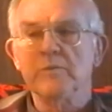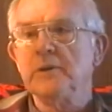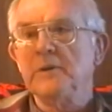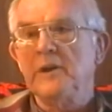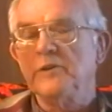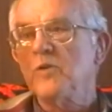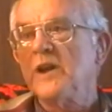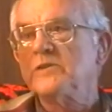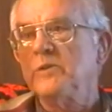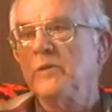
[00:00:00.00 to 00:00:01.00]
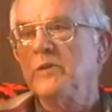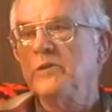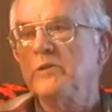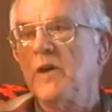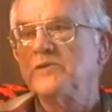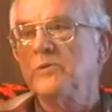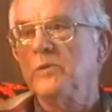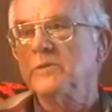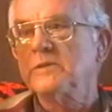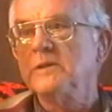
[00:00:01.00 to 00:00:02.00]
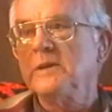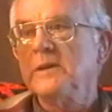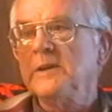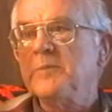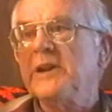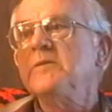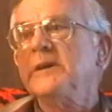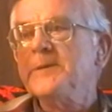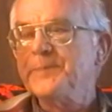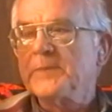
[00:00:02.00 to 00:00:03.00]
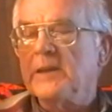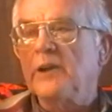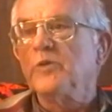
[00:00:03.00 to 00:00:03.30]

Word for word: house there runs a, a garage door. They do garage doors.